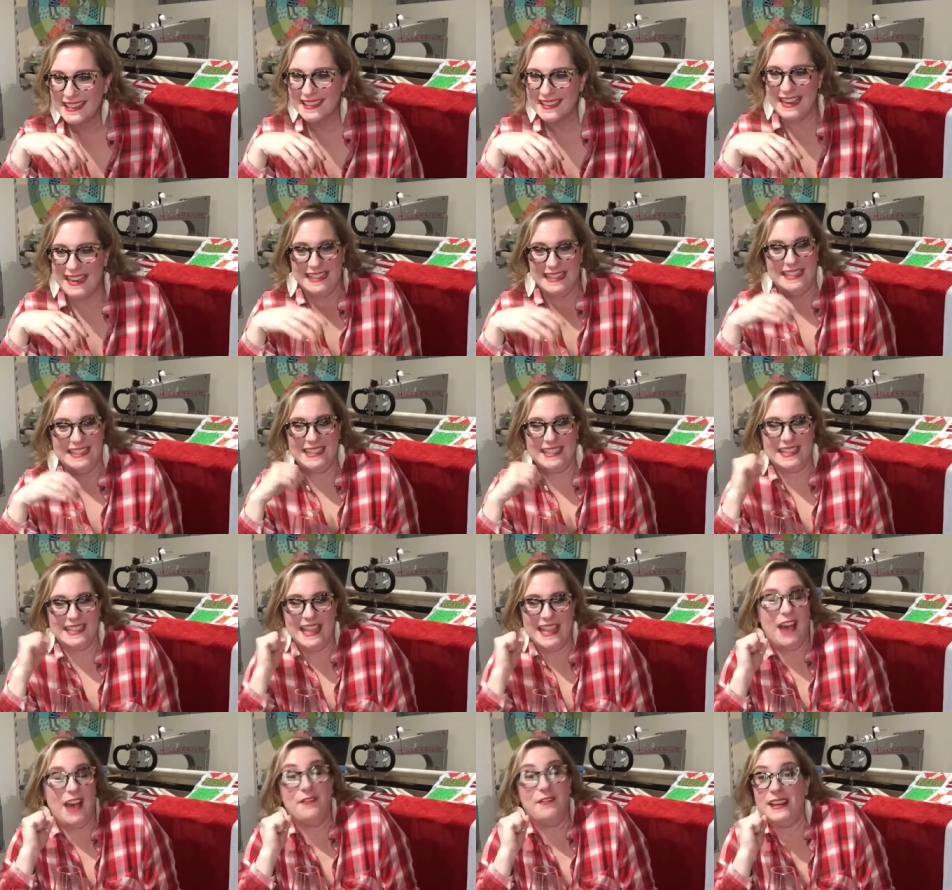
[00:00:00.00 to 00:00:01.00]
Nancy says,
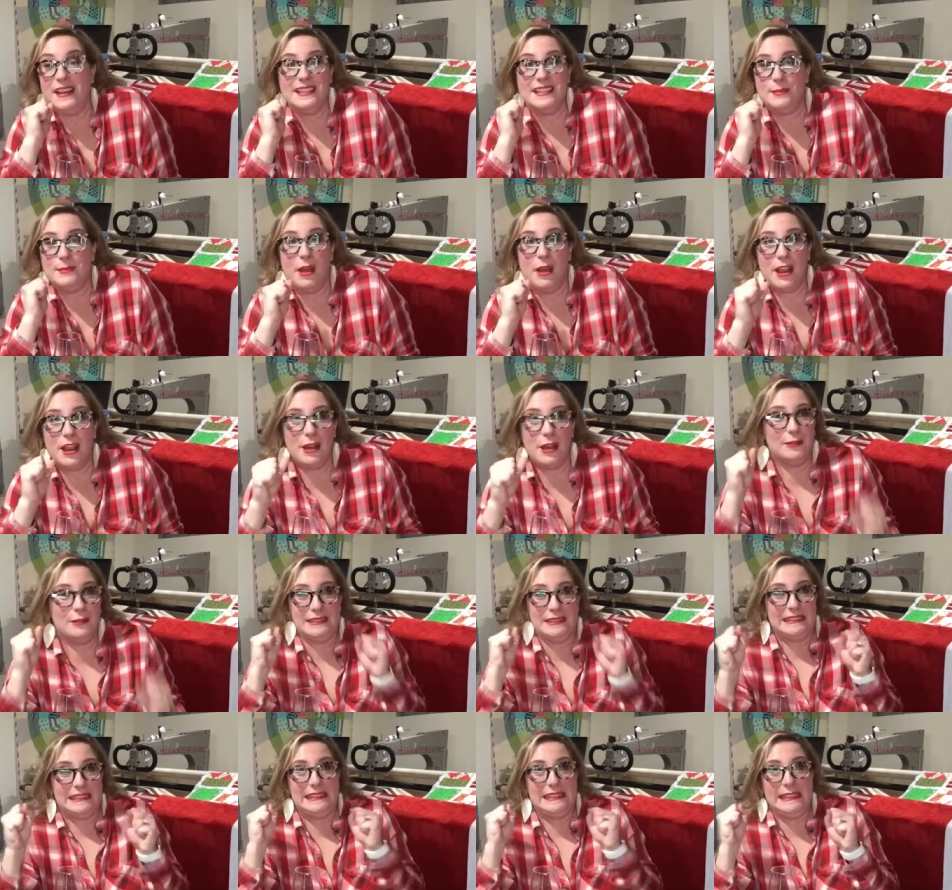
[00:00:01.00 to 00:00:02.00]
have fun tomorrow.
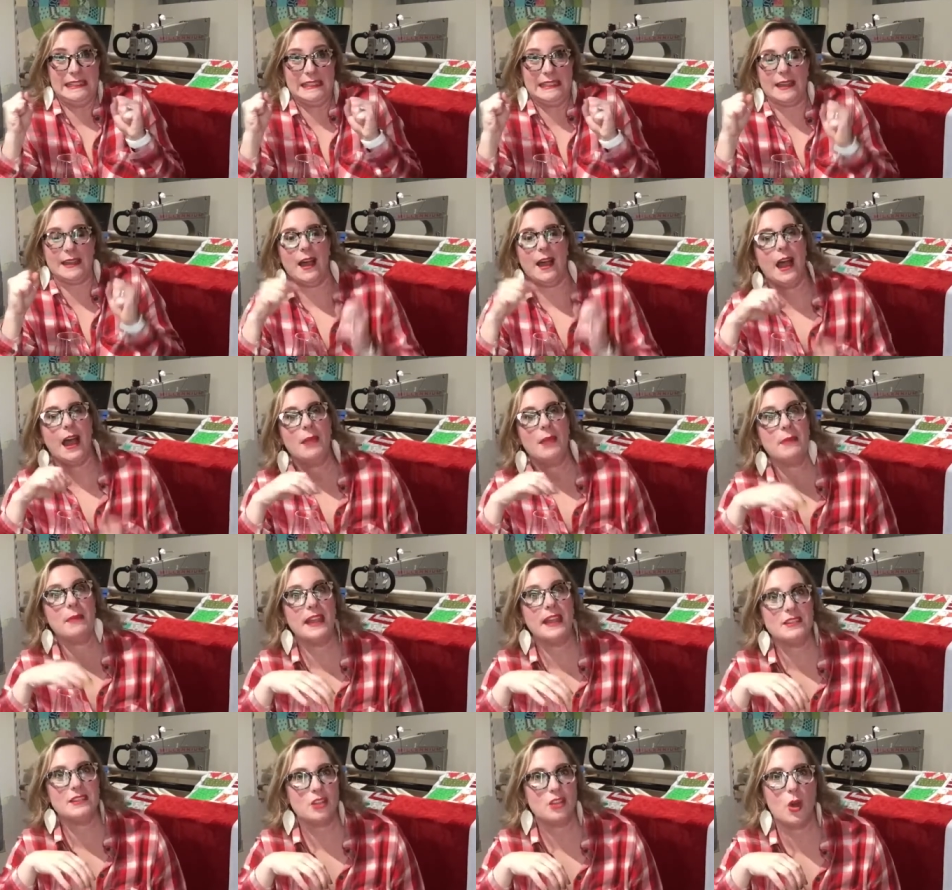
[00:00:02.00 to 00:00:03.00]
I
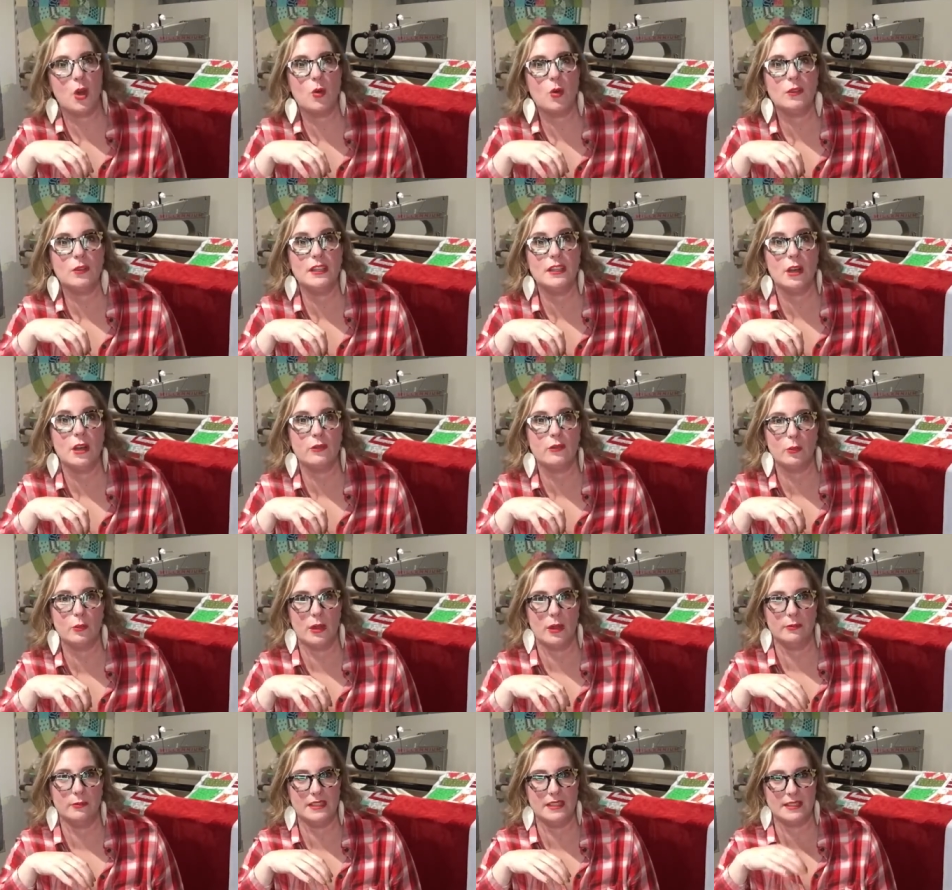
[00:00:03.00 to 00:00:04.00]
might totally
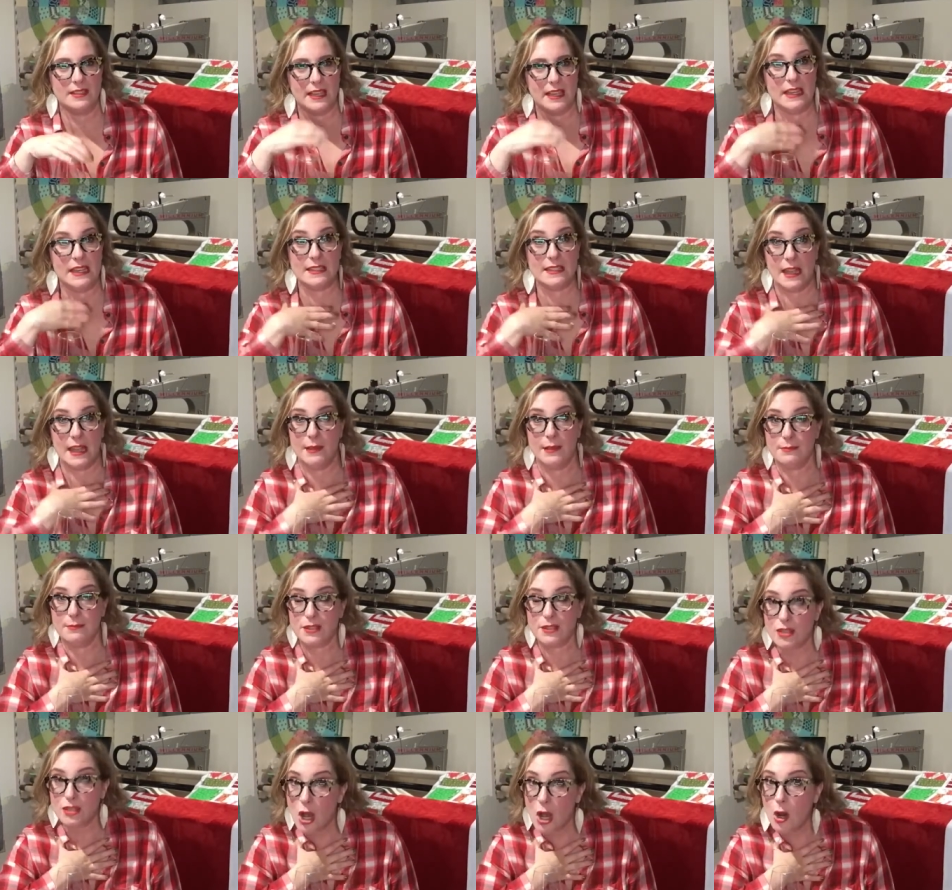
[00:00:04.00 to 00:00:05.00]
overwhelm these ladies. I am
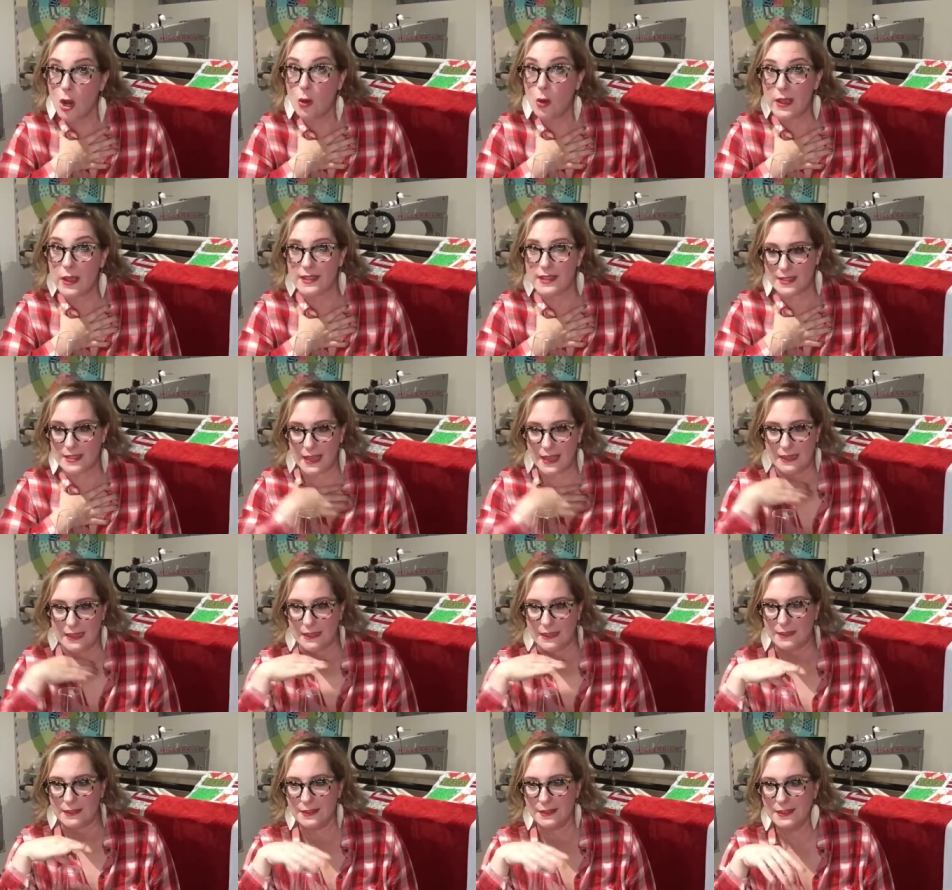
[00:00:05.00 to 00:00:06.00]
so
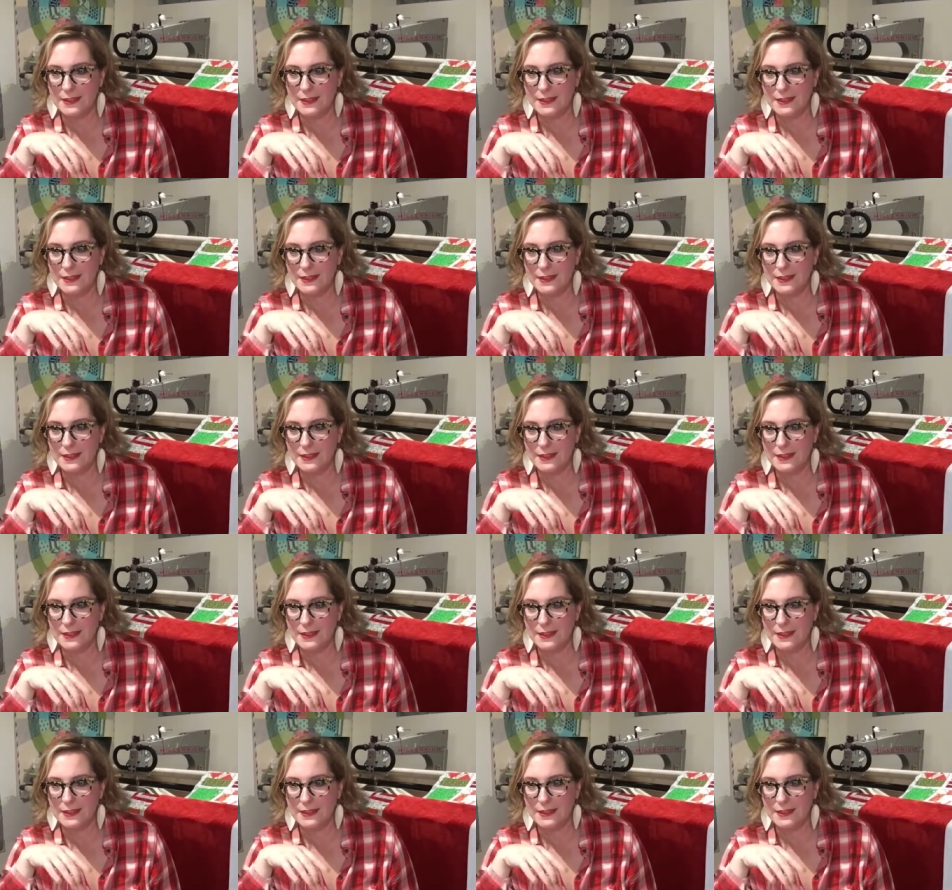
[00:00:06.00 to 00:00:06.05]
excited.